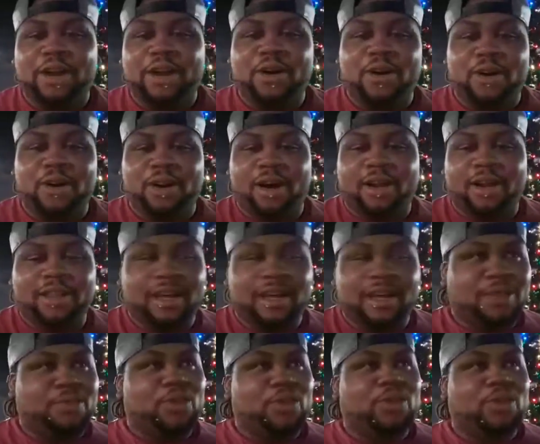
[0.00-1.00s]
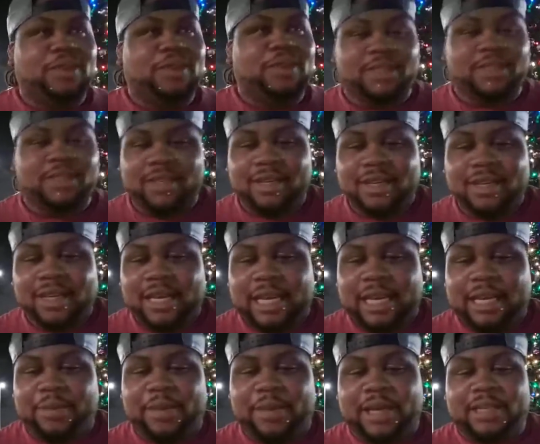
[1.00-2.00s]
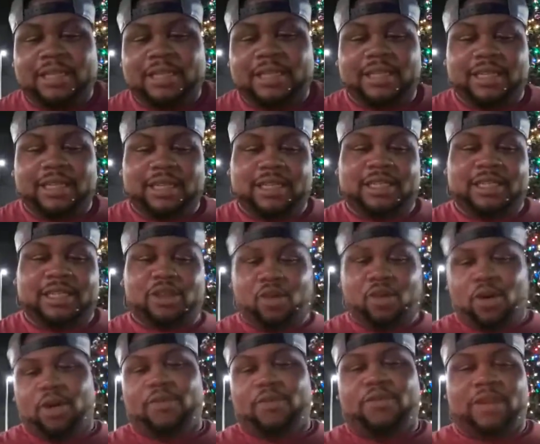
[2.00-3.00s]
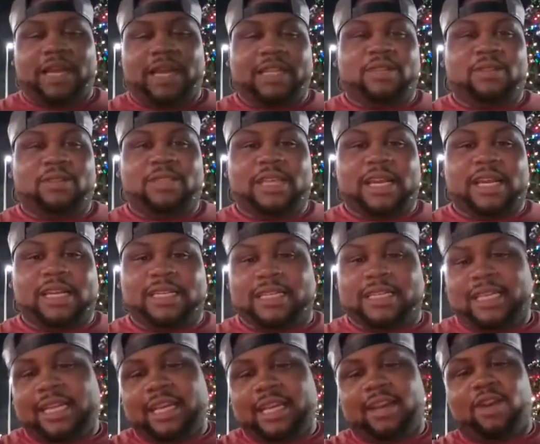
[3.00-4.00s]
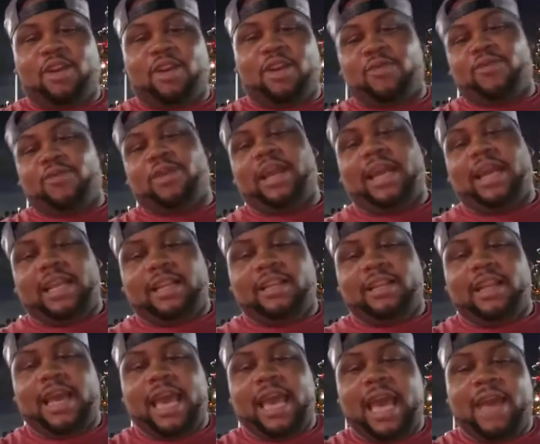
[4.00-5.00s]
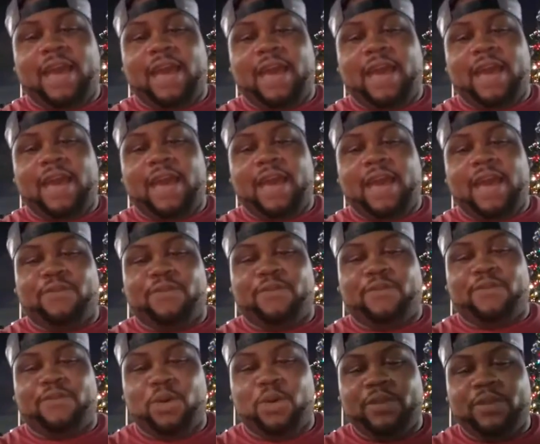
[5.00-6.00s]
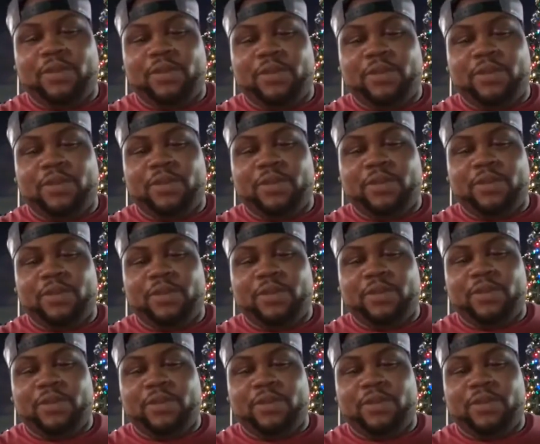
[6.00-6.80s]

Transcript: in all the other movies, he basically show up for like 2 seconds and then get hurt for like half a movie and then come back and win at the end.